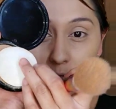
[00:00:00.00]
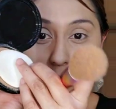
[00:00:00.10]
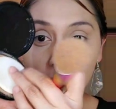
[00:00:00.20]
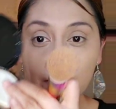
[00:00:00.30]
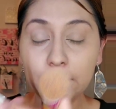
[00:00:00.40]

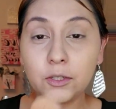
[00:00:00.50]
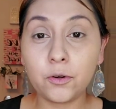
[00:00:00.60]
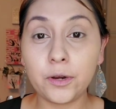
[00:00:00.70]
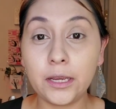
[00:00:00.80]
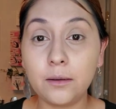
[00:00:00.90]
So that's
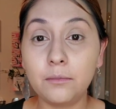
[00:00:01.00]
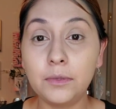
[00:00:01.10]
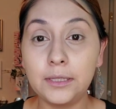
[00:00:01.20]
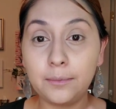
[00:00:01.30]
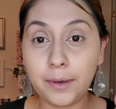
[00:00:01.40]
Cream
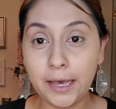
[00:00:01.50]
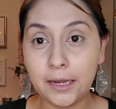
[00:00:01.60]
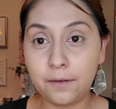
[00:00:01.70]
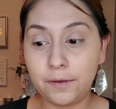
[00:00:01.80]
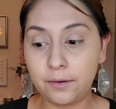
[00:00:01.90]
de
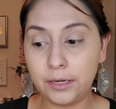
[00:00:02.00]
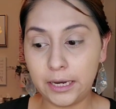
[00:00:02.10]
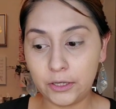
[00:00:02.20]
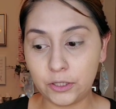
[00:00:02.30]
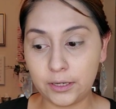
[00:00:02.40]
Pata
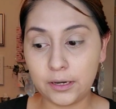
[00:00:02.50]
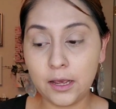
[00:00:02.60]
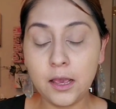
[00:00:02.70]
foundation.